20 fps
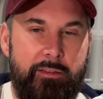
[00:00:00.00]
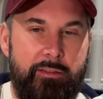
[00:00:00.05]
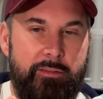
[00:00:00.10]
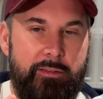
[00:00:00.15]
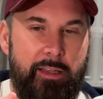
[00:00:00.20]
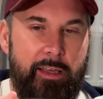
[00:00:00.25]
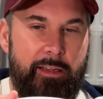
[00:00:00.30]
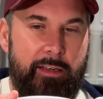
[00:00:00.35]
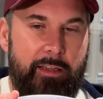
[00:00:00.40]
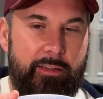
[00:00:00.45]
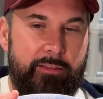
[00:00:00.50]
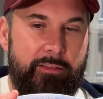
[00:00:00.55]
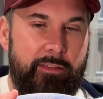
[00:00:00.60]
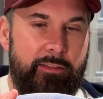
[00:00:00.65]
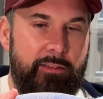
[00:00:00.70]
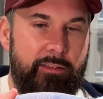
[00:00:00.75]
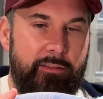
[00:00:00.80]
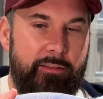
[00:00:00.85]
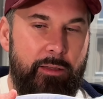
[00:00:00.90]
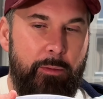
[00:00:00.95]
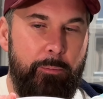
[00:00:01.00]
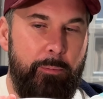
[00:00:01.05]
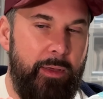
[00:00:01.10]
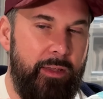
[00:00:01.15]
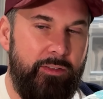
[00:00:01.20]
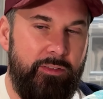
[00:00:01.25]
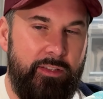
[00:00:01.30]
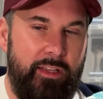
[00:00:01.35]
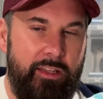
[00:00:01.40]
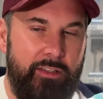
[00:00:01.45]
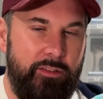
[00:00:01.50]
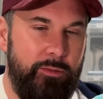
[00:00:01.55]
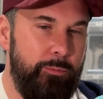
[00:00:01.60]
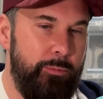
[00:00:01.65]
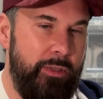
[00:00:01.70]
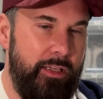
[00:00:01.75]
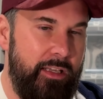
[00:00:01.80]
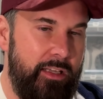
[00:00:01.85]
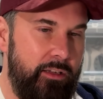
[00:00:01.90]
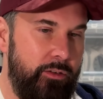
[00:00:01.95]
say that this is the best
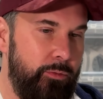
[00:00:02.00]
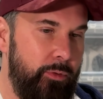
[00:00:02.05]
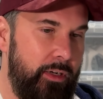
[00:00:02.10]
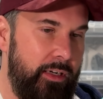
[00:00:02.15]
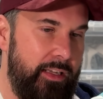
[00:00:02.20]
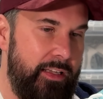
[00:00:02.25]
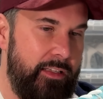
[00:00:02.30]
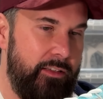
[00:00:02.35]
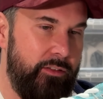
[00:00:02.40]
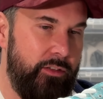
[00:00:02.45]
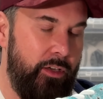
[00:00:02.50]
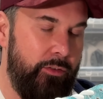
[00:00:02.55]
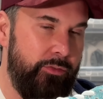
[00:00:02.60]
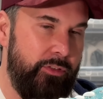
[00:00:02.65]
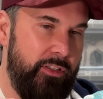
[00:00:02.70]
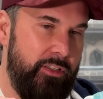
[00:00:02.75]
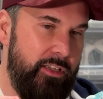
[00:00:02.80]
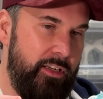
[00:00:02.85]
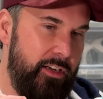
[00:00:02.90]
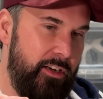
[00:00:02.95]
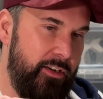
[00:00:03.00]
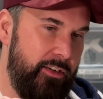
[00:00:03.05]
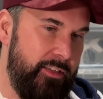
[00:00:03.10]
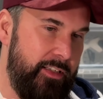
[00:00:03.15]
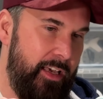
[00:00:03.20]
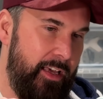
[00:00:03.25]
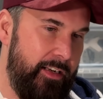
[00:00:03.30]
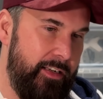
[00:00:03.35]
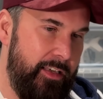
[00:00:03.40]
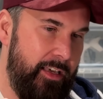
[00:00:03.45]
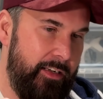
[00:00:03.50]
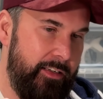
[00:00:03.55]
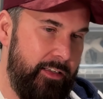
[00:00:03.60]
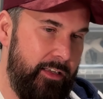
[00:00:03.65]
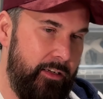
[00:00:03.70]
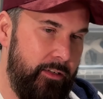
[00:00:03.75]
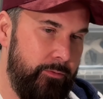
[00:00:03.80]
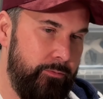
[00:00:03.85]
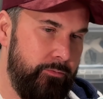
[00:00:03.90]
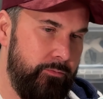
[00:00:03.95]
SB release of the year, yada, yada, yada.